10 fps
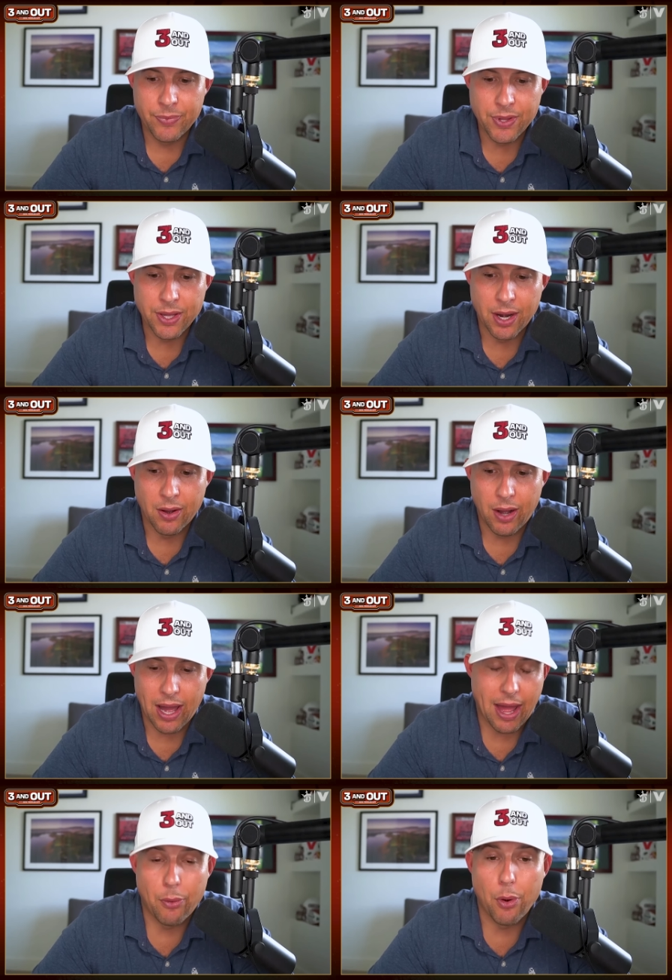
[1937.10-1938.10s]
you know,
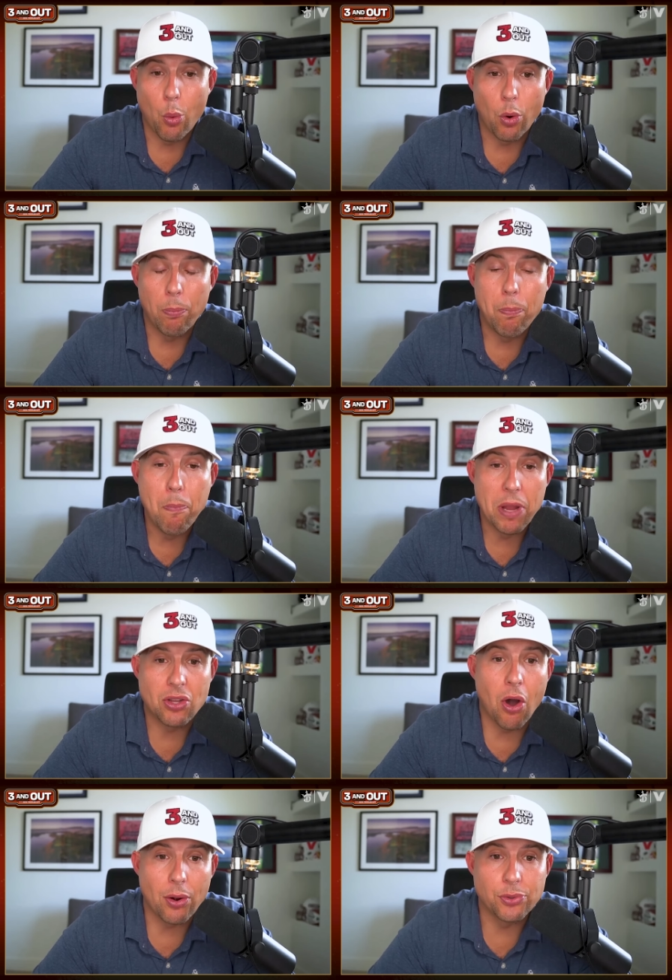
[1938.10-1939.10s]
I, I don't know where
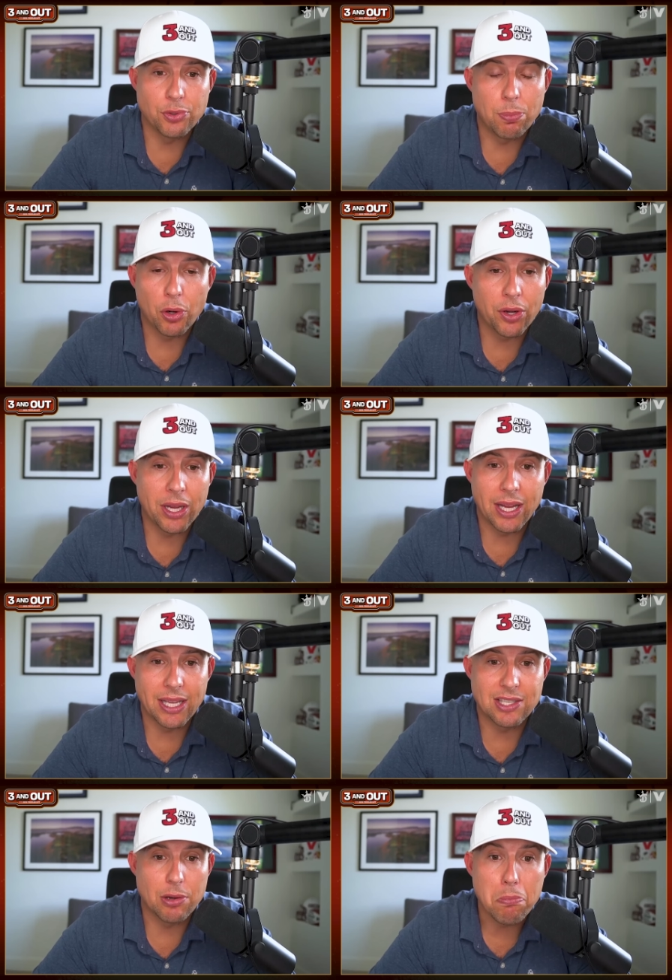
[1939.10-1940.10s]
McDonald's or Burger King
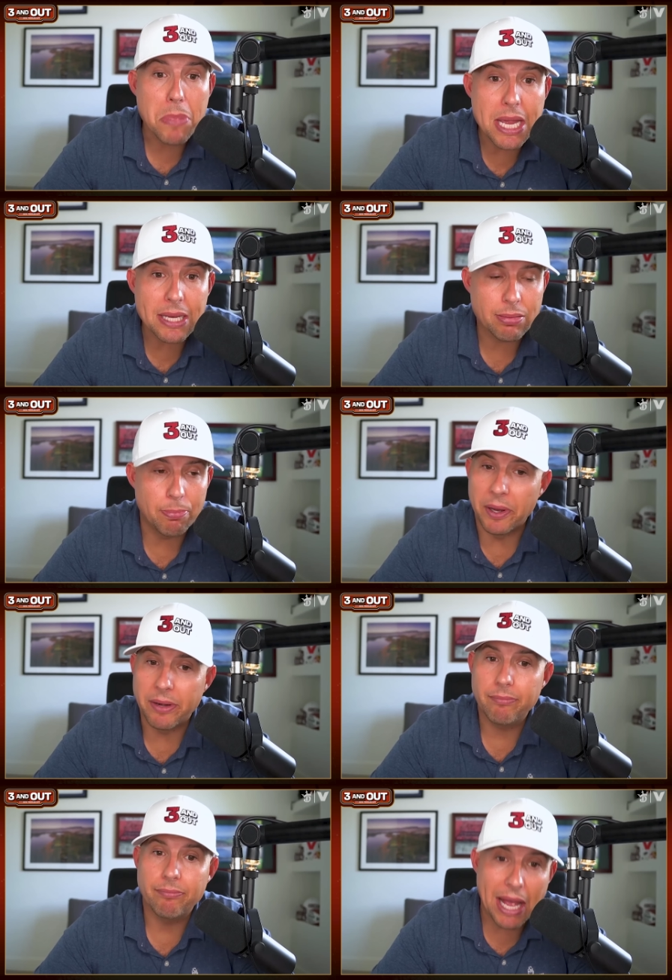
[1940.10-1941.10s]
gets their meat, but
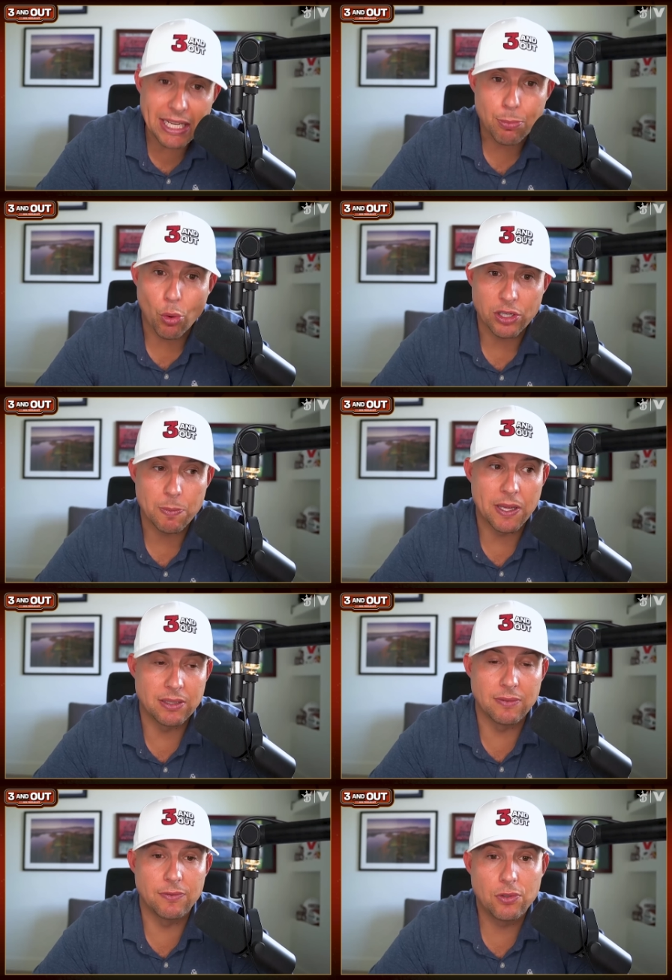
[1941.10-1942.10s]
that's more
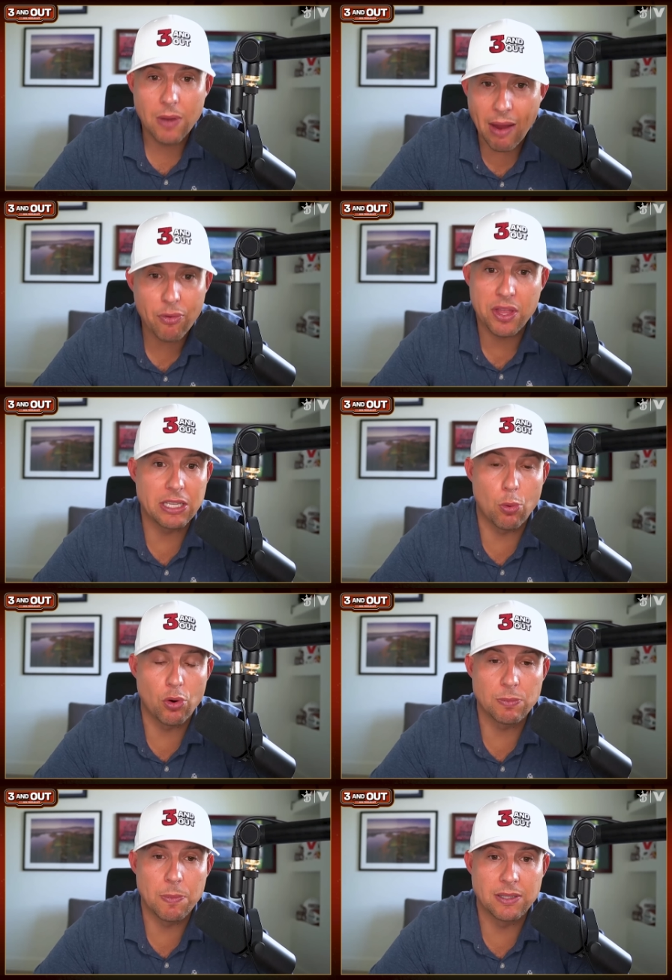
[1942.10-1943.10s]
expensive. Everything's more
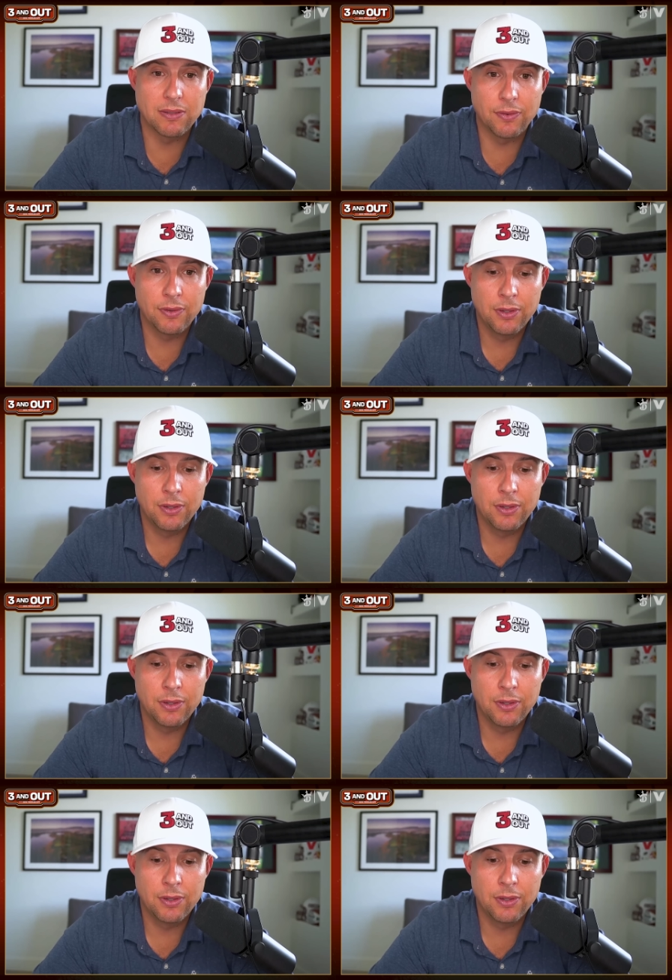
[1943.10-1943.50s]
expensive.